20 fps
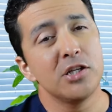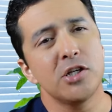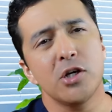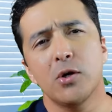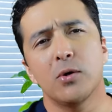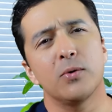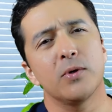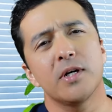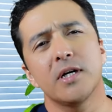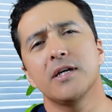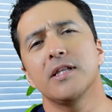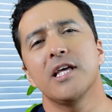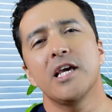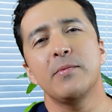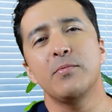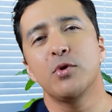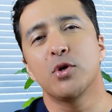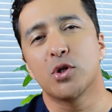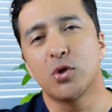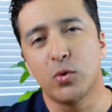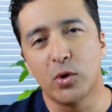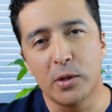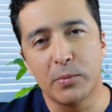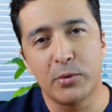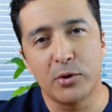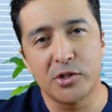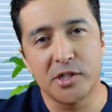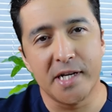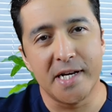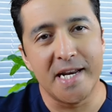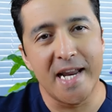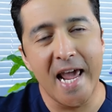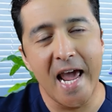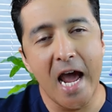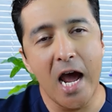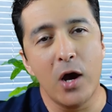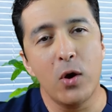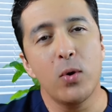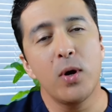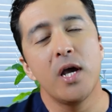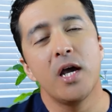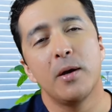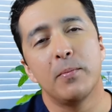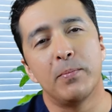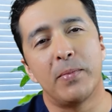So claim your 20% now